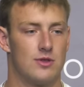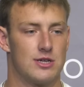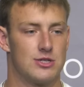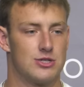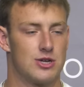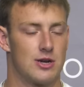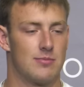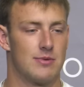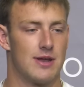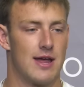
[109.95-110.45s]
They
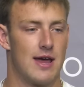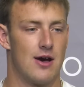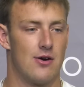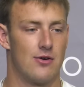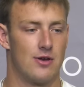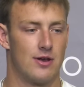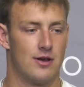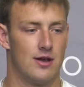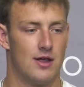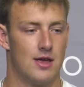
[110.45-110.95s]
shut them
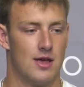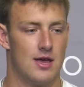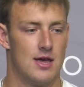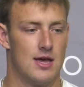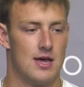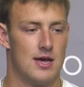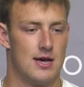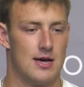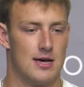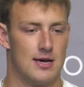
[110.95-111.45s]
down,
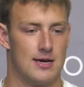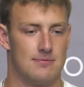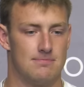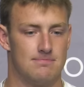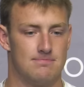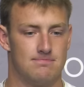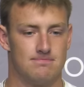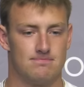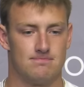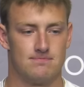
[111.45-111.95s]

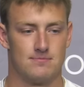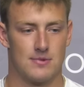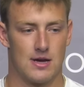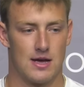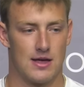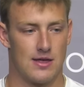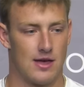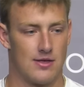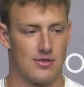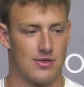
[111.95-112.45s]
and
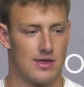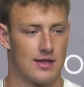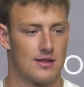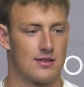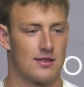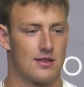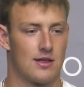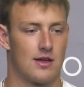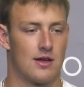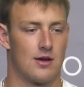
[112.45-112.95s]
I
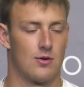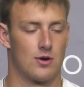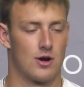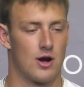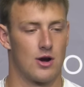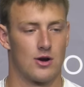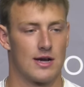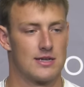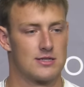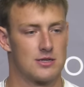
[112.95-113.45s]
think
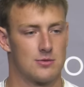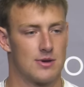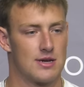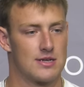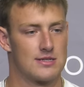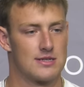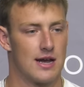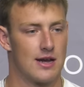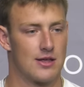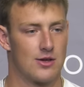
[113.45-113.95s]
our guys are going to be
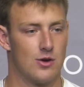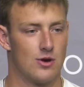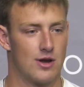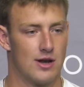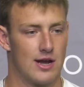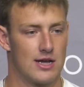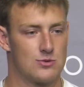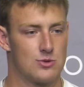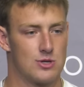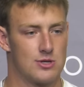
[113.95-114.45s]
excited going to
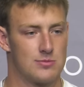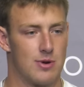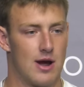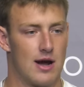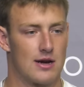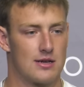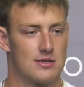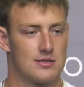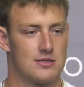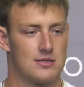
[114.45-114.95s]
next week's
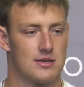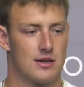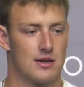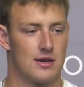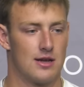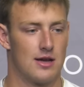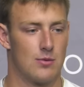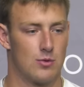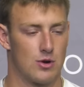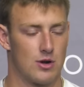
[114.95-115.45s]
practice,
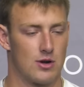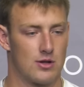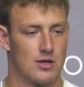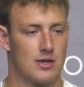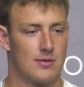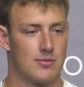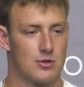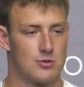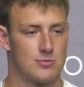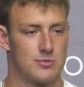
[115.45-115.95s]
and we're going to
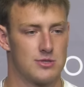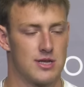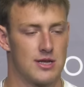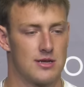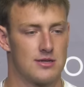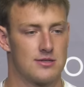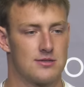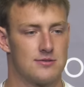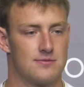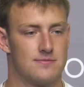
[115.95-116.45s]
clean up those
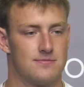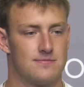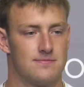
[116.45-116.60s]
mistakes.